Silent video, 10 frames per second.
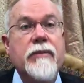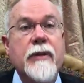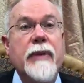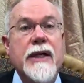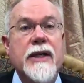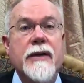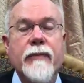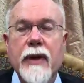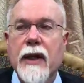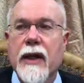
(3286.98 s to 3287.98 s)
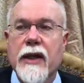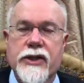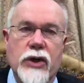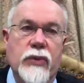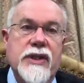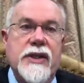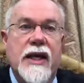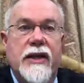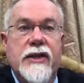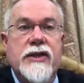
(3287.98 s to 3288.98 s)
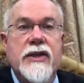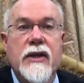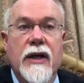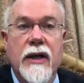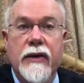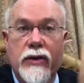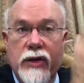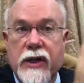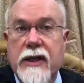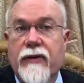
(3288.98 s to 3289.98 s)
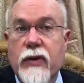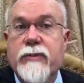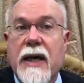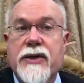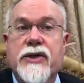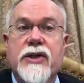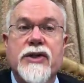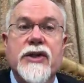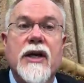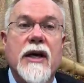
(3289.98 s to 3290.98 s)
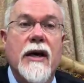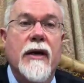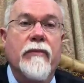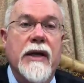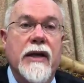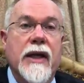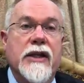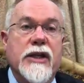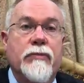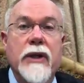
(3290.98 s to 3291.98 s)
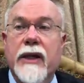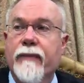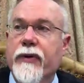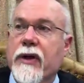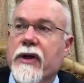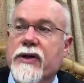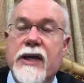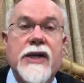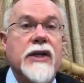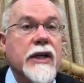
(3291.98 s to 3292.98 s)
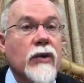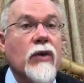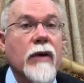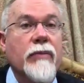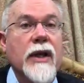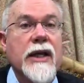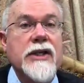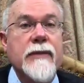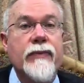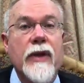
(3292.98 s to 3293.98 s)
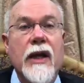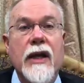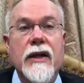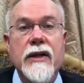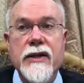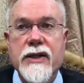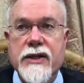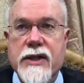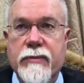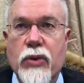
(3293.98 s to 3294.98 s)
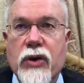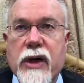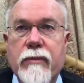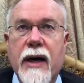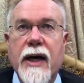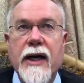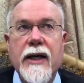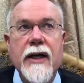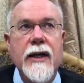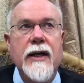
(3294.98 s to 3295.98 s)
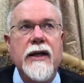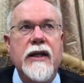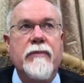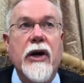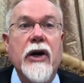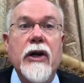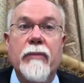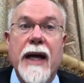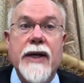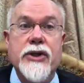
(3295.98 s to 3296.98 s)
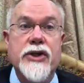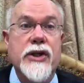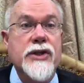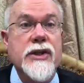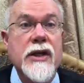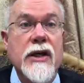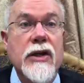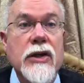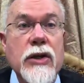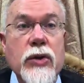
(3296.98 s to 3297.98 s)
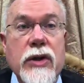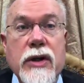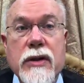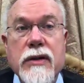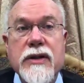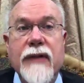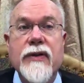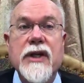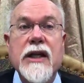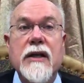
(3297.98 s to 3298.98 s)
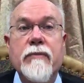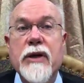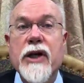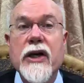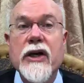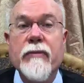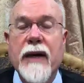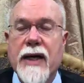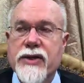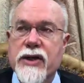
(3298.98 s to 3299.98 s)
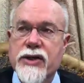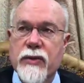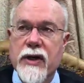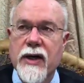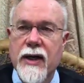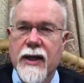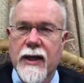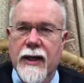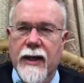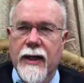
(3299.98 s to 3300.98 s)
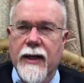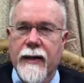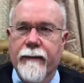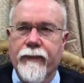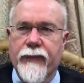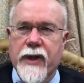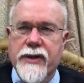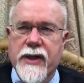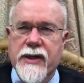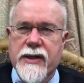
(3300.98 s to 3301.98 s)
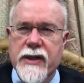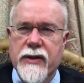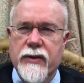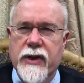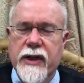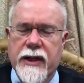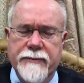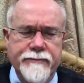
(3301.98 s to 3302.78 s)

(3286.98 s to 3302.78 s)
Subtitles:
depicted. And so we say this unity of those passages mean that the split is actually in the wrong place. And this is supported by the parallel passages in Luke 17, in particular the passage where it says, it